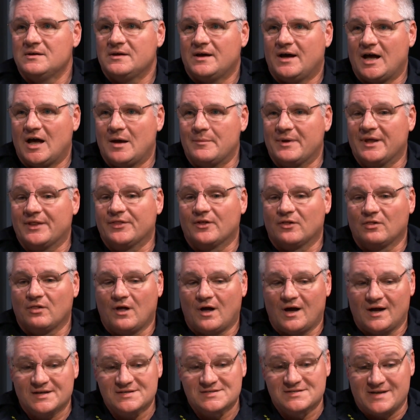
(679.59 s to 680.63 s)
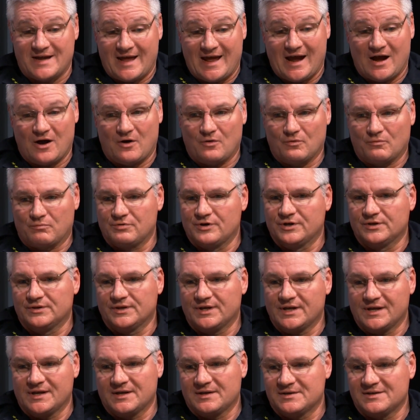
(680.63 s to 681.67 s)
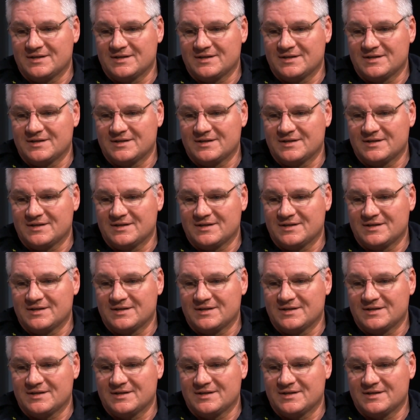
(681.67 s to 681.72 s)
And the laws now really